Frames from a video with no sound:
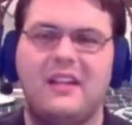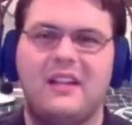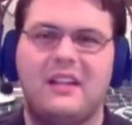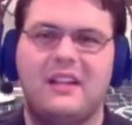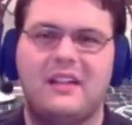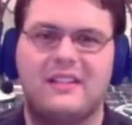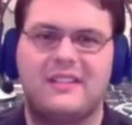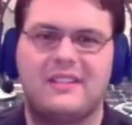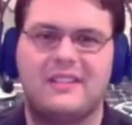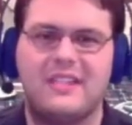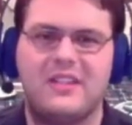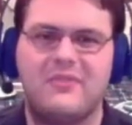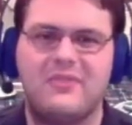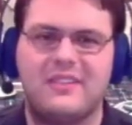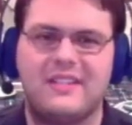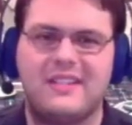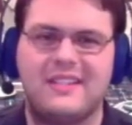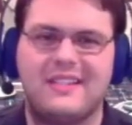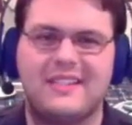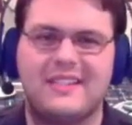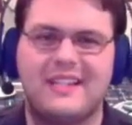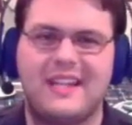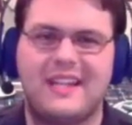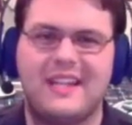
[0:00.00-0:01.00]
A secret
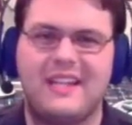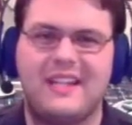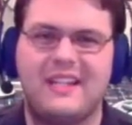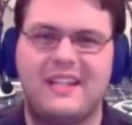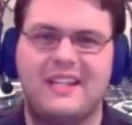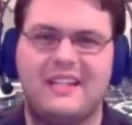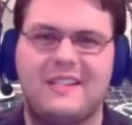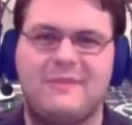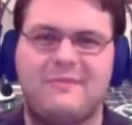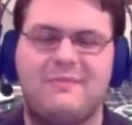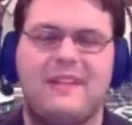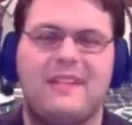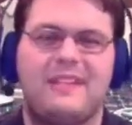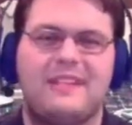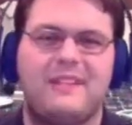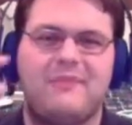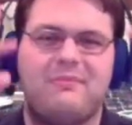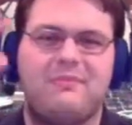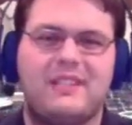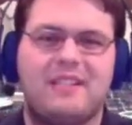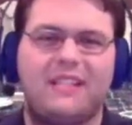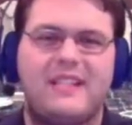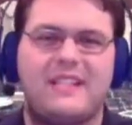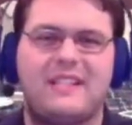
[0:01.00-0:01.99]
society that's basically
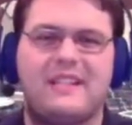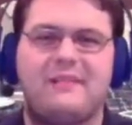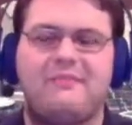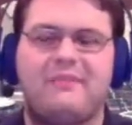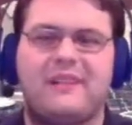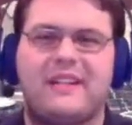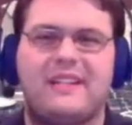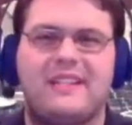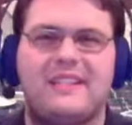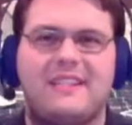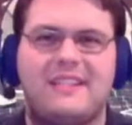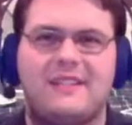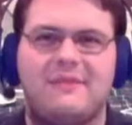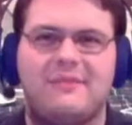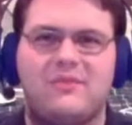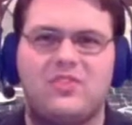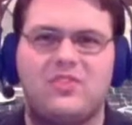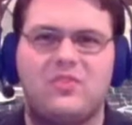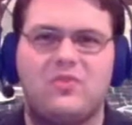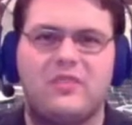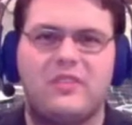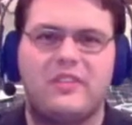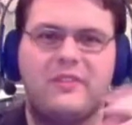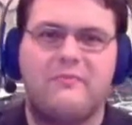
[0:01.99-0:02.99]
protected by some
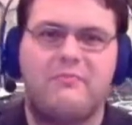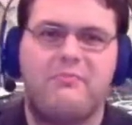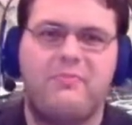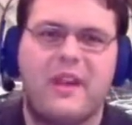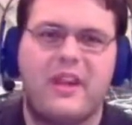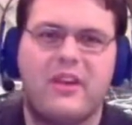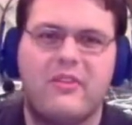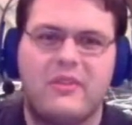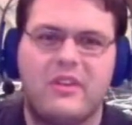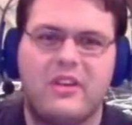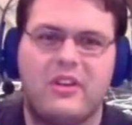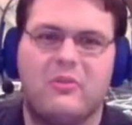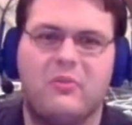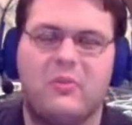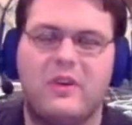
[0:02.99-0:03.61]
sort of barrier,